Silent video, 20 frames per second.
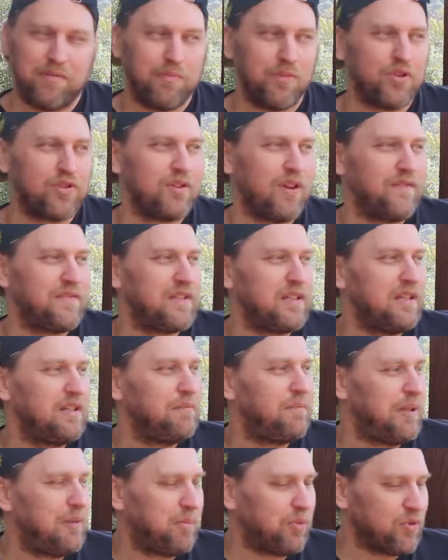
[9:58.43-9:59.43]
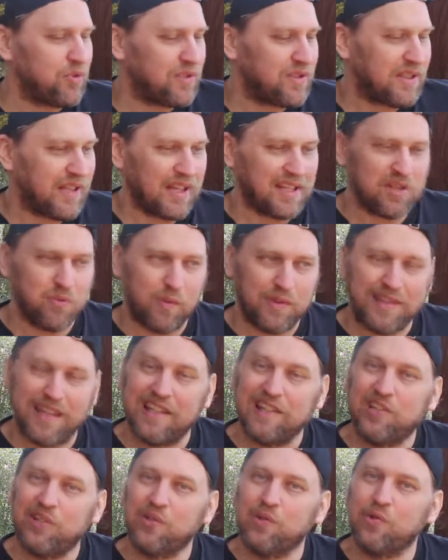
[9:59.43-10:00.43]
Mercer. I've seen people's things of what they
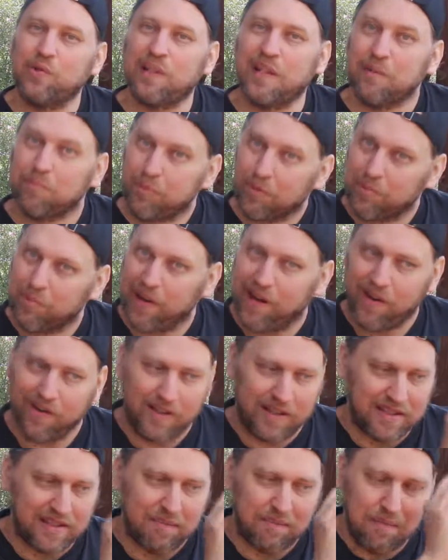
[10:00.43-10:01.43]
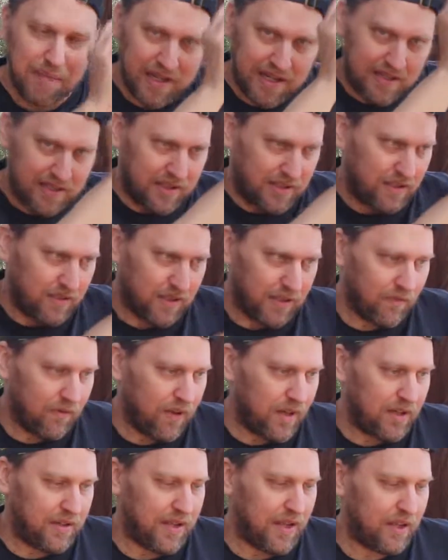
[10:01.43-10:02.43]
do when they prepare, and it's amazing. They
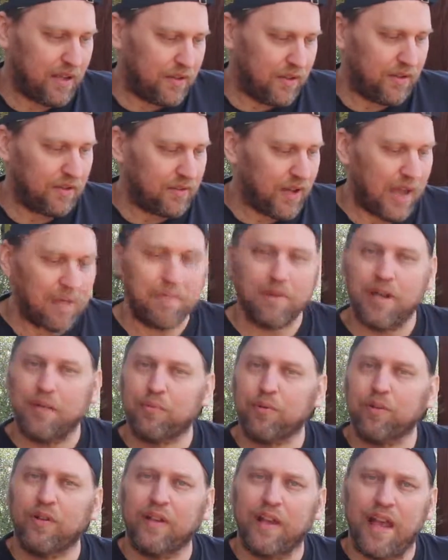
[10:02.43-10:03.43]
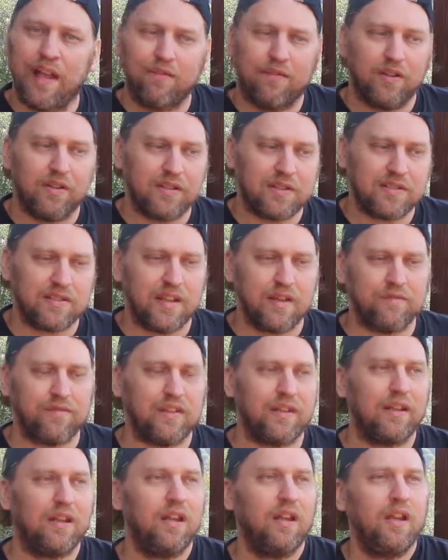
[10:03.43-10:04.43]
write it down and type it up, they have all this stuff,
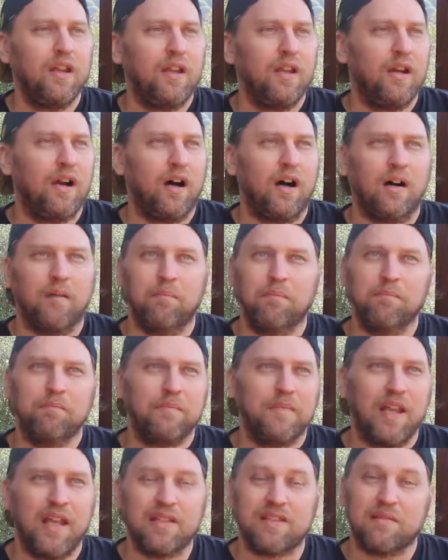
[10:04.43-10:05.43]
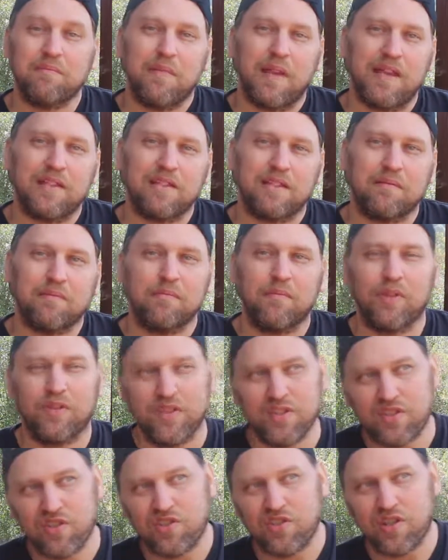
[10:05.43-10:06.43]
and it's amazing.
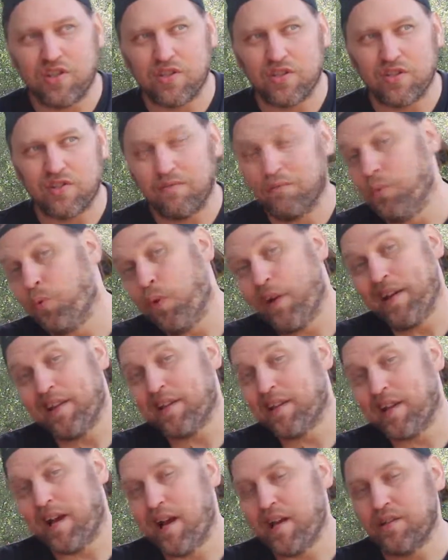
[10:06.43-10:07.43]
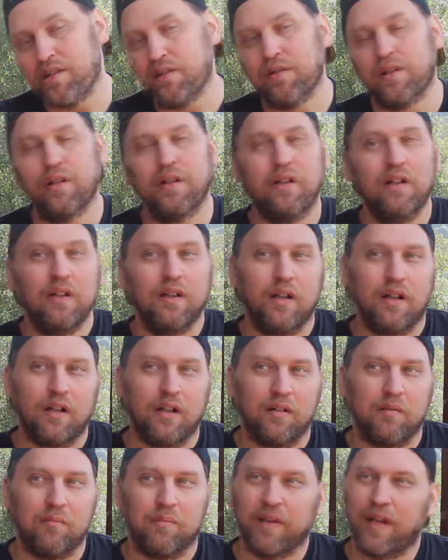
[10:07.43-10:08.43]
This is just the way that I do it.
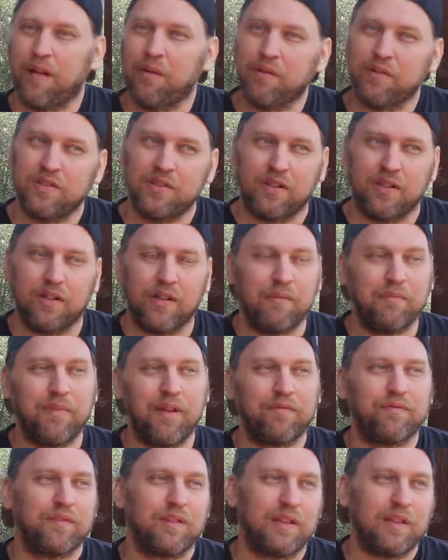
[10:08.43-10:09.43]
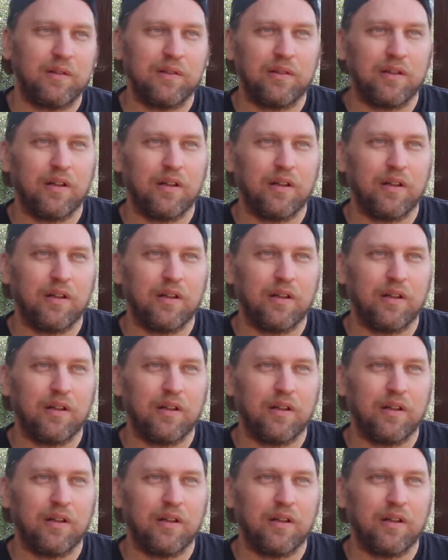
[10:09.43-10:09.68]
But I would, I'm definitely,